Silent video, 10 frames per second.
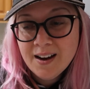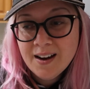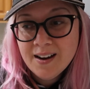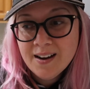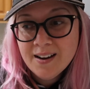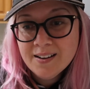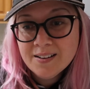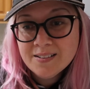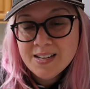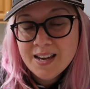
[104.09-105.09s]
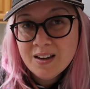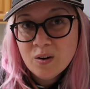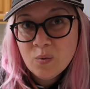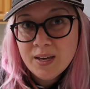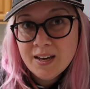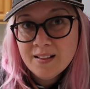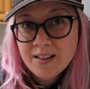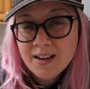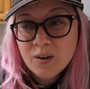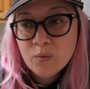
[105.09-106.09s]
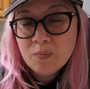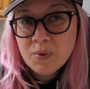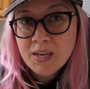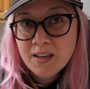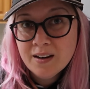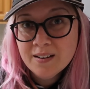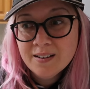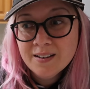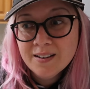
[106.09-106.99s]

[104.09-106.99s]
uh, taking a weekend client would mean